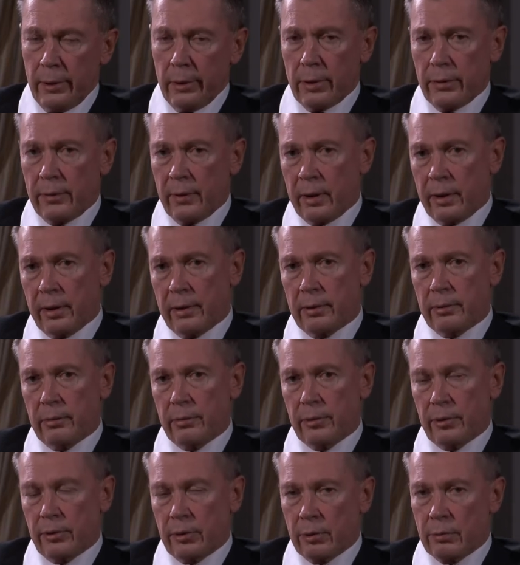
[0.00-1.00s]
they're
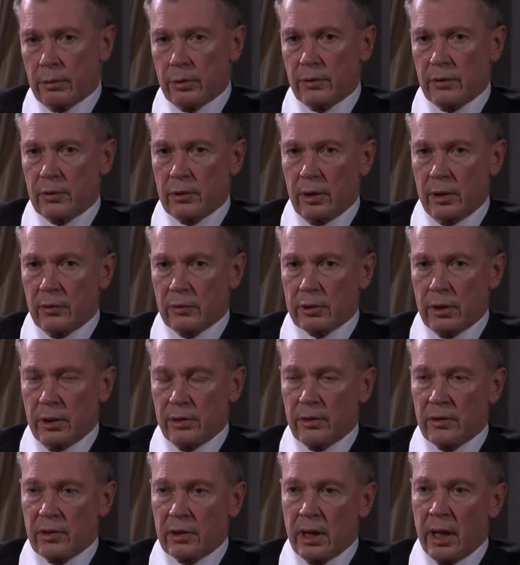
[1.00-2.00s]
so strangely
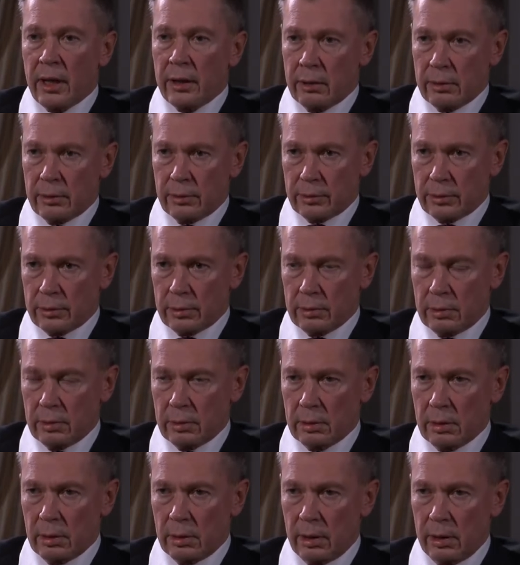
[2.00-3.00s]
silent
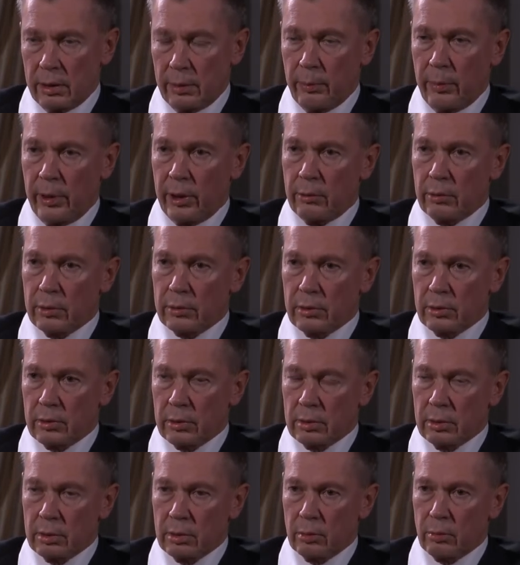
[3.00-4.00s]

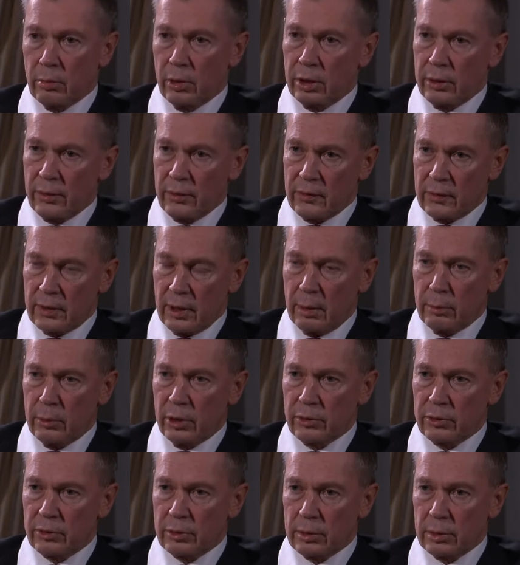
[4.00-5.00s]
about
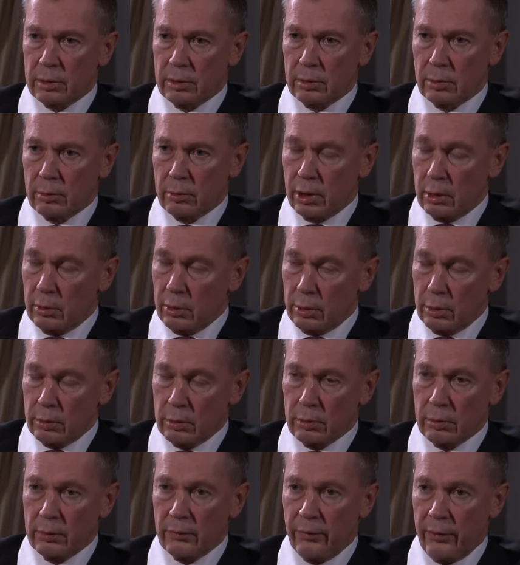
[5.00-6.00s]
well-established,
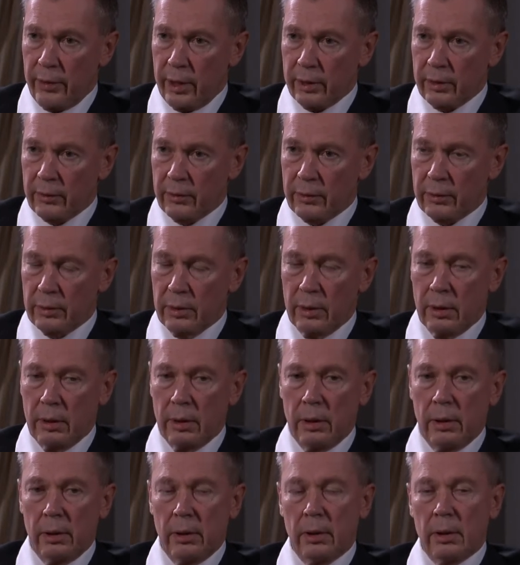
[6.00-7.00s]
well-known facts
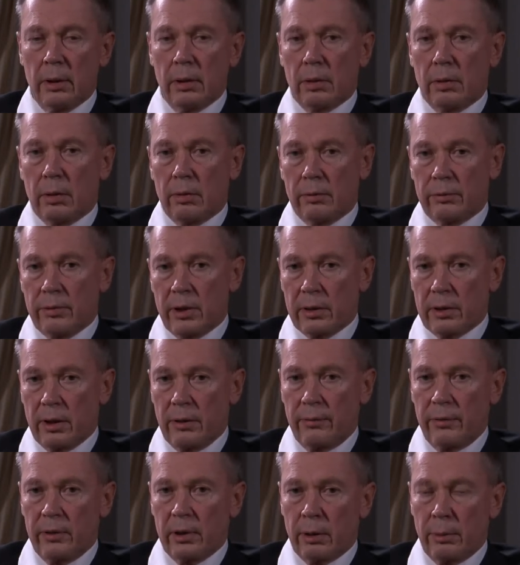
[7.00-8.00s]
of
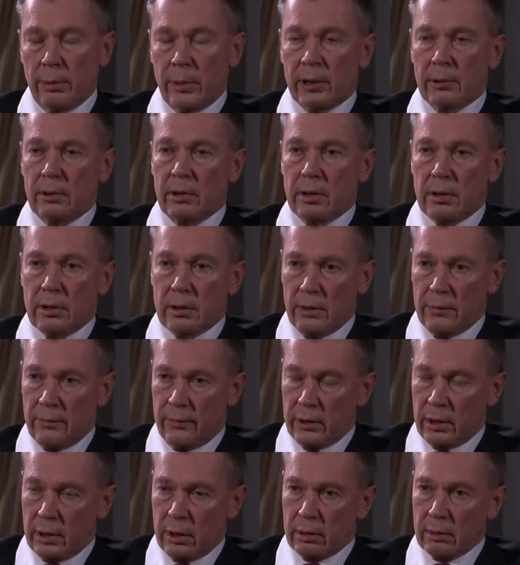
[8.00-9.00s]

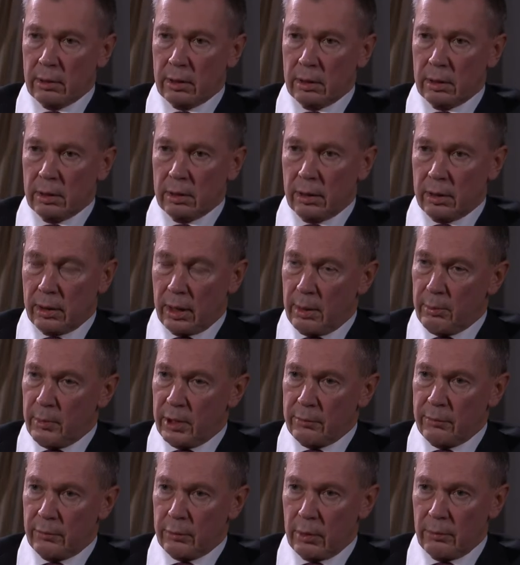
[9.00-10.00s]
interfering
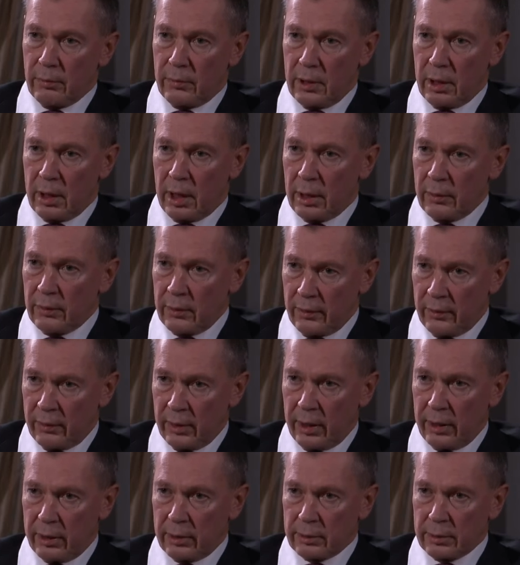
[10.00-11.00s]
coming from the other
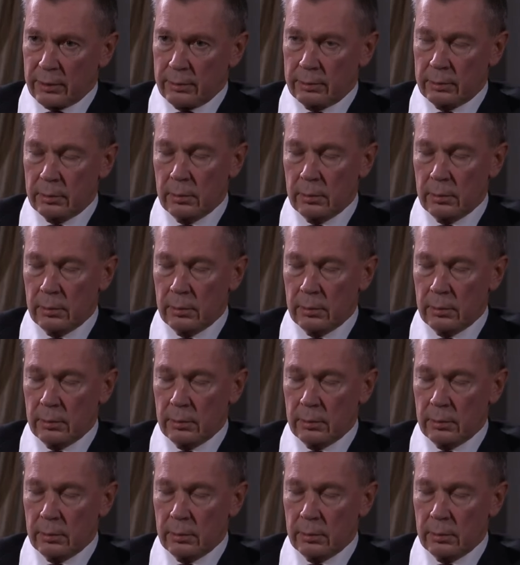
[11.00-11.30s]
side?